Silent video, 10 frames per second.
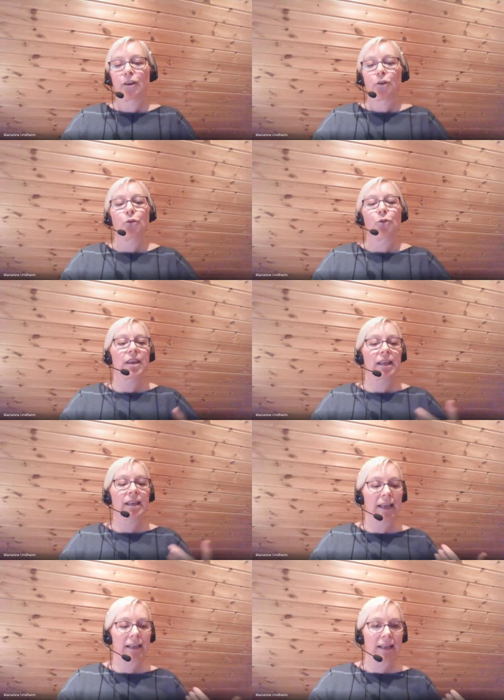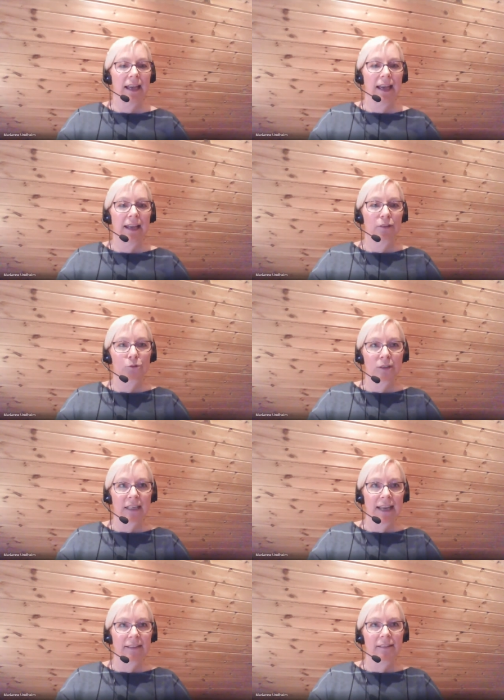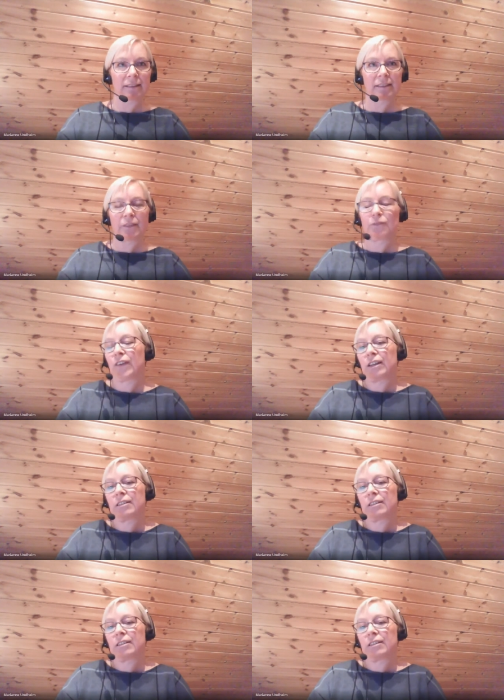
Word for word: or they can uh, create a fairy